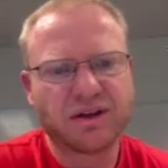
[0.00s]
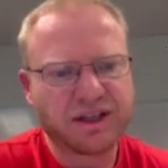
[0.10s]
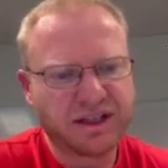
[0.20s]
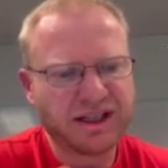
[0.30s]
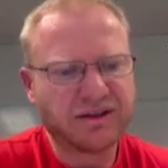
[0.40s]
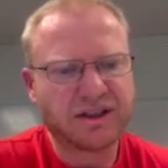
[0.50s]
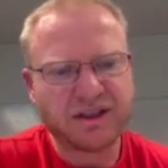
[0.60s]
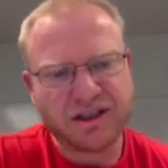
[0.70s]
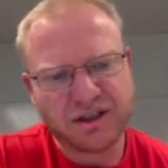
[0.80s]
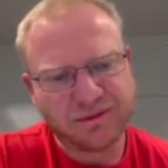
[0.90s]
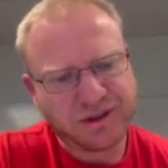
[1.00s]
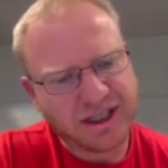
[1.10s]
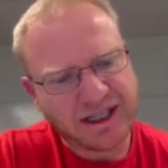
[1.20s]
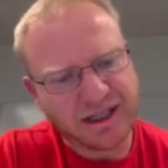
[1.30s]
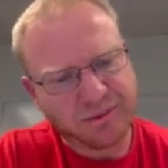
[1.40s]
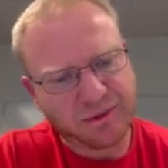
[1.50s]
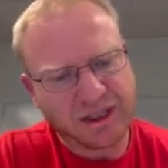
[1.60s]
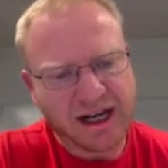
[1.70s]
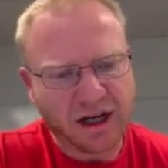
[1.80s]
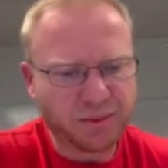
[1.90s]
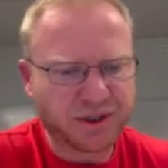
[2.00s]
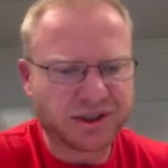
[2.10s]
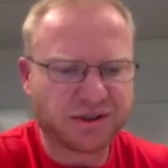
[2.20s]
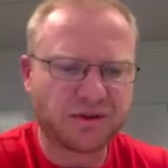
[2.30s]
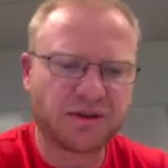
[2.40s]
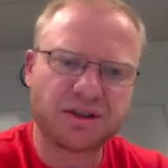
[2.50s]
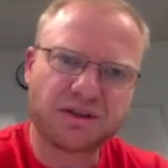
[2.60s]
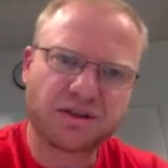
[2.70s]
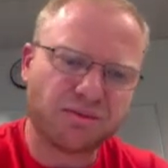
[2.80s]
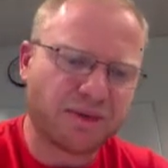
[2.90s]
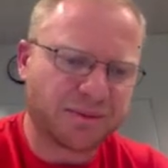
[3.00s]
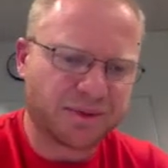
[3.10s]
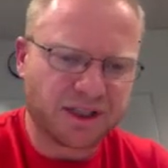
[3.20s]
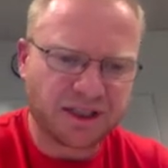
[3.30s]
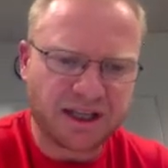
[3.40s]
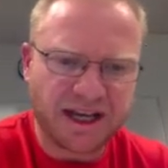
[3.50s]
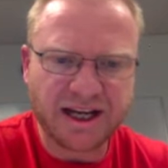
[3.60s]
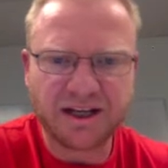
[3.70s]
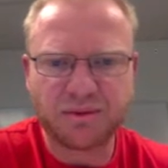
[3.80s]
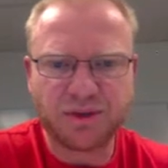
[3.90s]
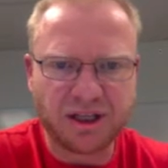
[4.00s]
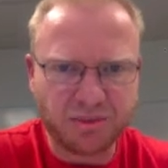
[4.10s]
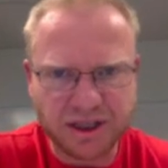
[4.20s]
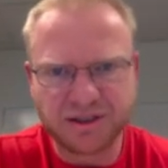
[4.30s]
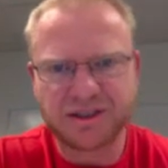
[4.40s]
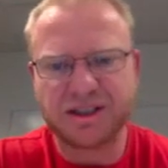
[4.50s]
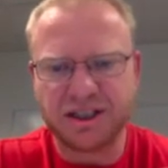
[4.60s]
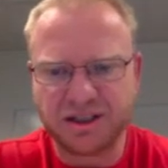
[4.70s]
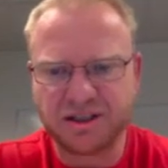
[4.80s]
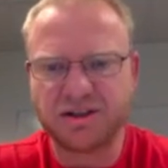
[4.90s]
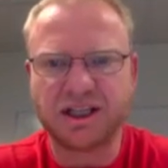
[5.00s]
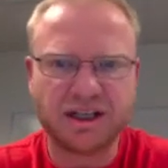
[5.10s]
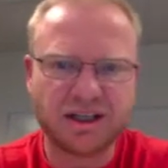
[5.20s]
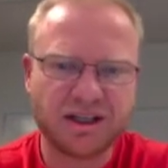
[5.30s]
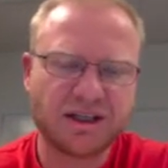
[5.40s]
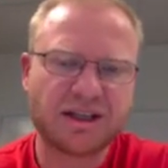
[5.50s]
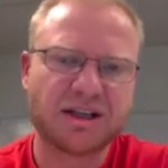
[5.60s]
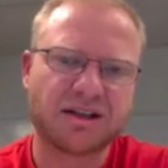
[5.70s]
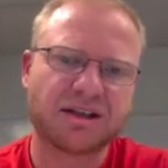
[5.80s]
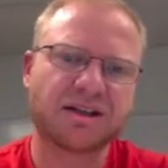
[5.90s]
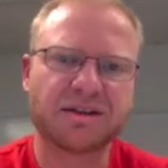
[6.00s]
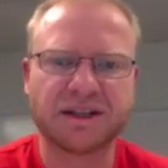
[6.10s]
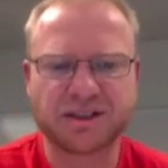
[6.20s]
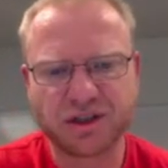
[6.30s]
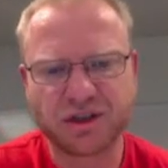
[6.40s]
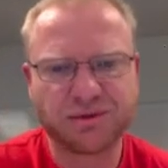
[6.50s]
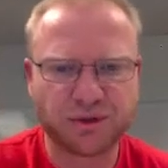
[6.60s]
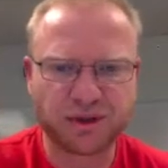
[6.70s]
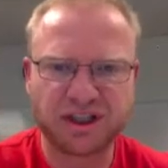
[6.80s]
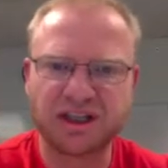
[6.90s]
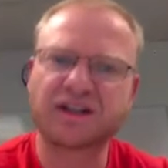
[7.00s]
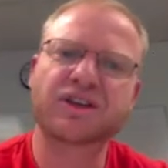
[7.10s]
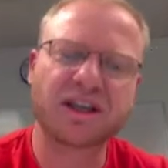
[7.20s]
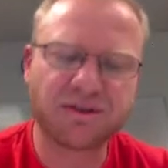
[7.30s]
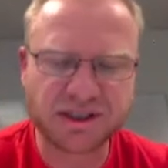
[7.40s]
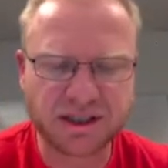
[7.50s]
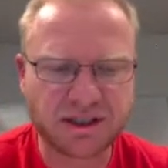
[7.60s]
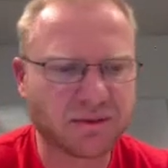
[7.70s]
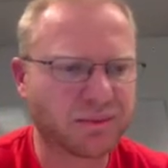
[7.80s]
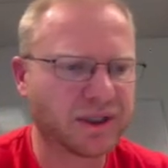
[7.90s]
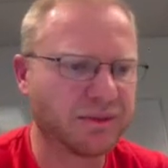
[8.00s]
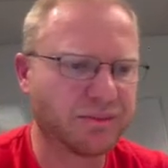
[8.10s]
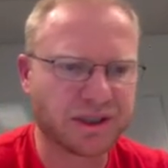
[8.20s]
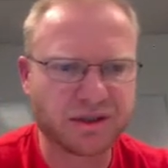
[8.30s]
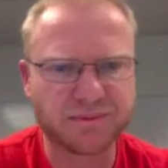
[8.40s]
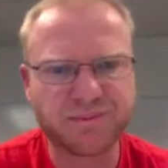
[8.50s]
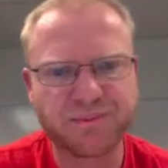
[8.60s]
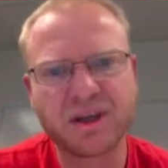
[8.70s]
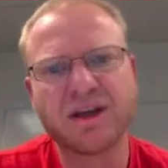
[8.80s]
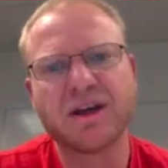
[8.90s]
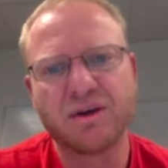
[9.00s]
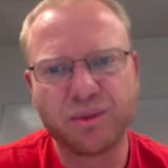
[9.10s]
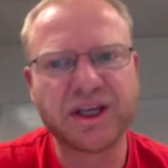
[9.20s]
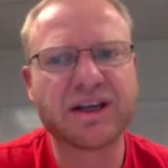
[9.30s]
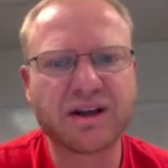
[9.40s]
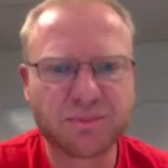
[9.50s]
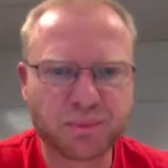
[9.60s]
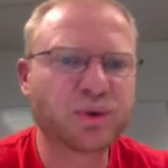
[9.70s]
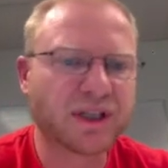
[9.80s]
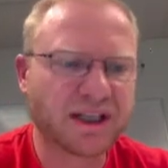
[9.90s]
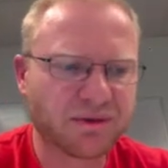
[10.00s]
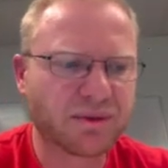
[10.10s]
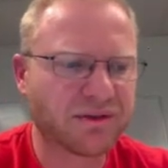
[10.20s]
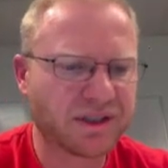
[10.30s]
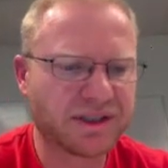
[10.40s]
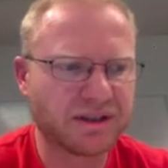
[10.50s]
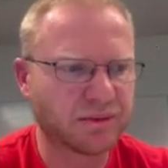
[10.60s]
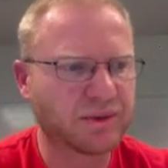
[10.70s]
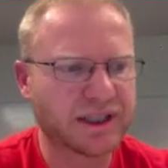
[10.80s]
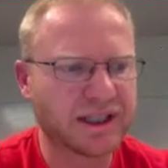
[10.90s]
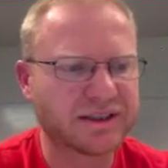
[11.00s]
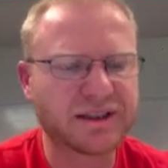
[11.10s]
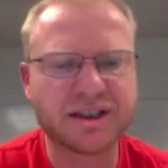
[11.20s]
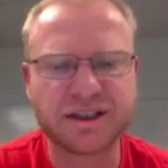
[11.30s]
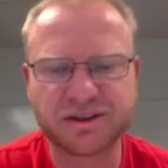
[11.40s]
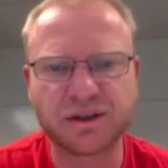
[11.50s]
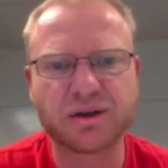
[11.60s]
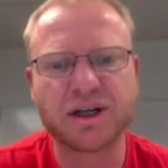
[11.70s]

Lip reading: then Neo4j will help us to map together A to B, B to C, D to E, and so forth, and to give us that complete picture. We cannot pull that from every single place, and so